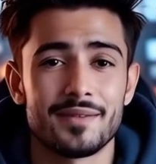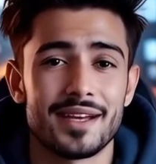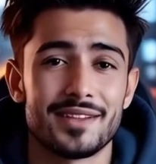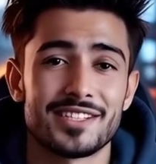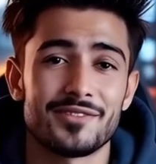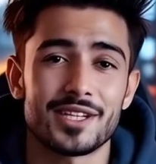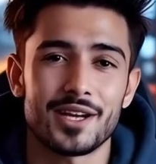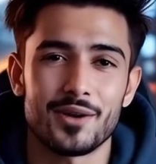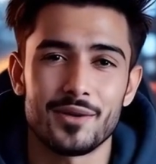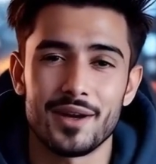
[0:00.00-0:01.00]
In this
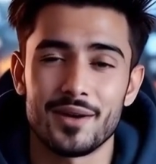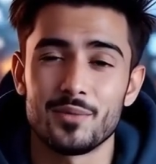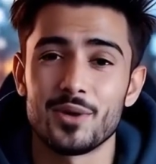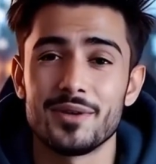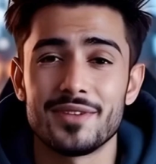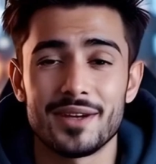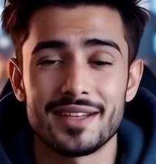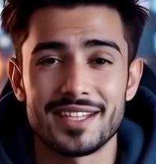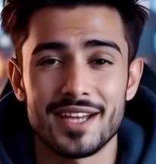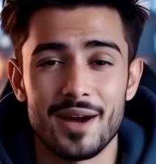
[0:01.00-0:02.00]
video, we're revealing
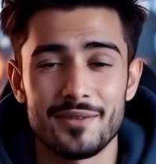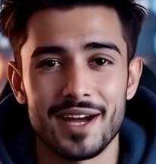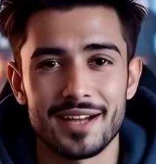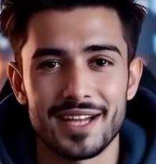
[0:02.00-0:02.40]
the top 5